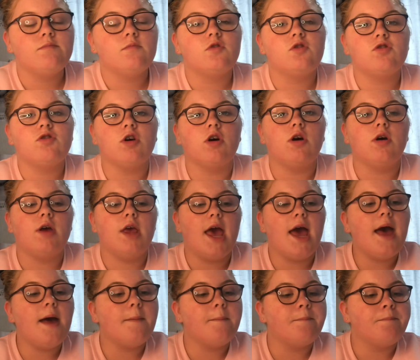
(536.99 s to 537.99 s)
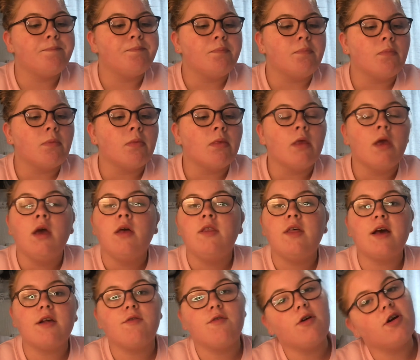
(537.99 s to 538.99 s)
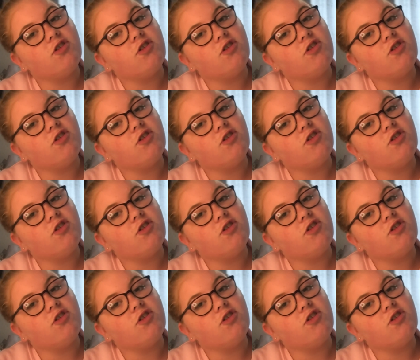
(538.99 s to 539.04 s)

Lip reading: So yeah, thanks for